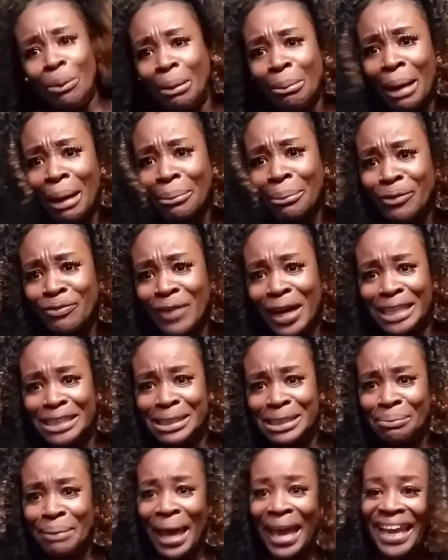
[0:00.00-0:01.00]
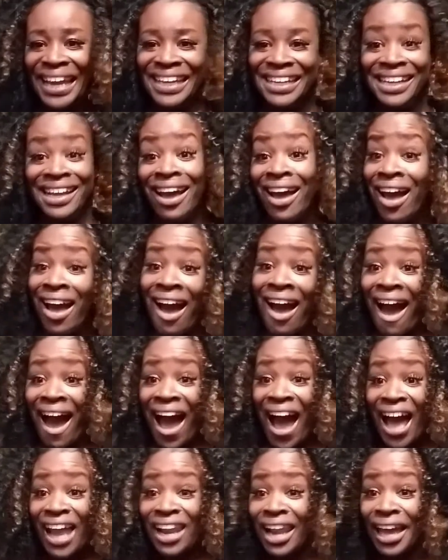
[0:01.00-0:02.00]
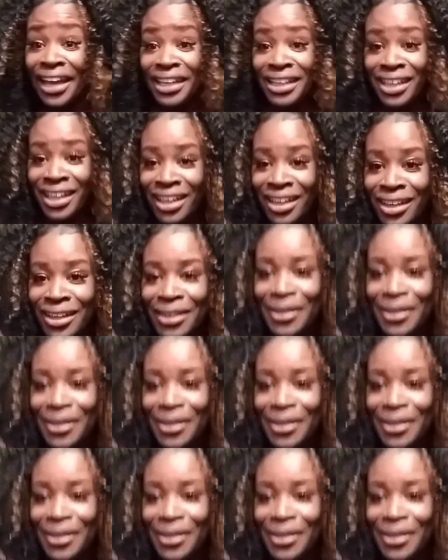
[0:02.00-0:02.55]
with my Mufasa mane, I like